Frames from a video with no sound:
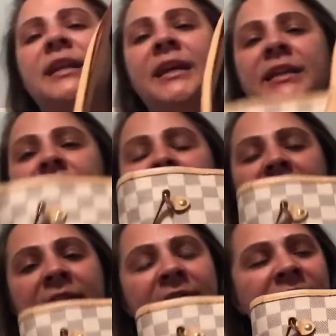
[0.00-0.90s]
ladies,
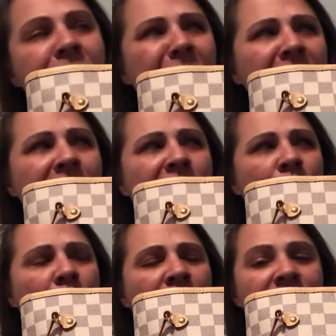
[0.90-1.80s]
that is my
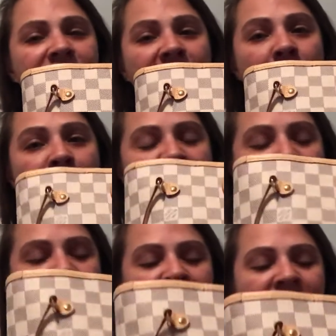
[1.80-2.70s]
review on this
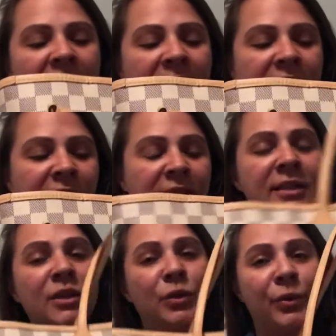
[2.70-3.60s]
bag. I think
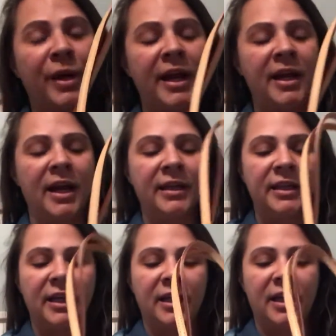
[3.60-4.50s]
it's great. I
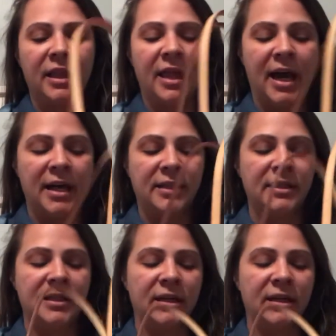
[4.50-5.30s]
think that,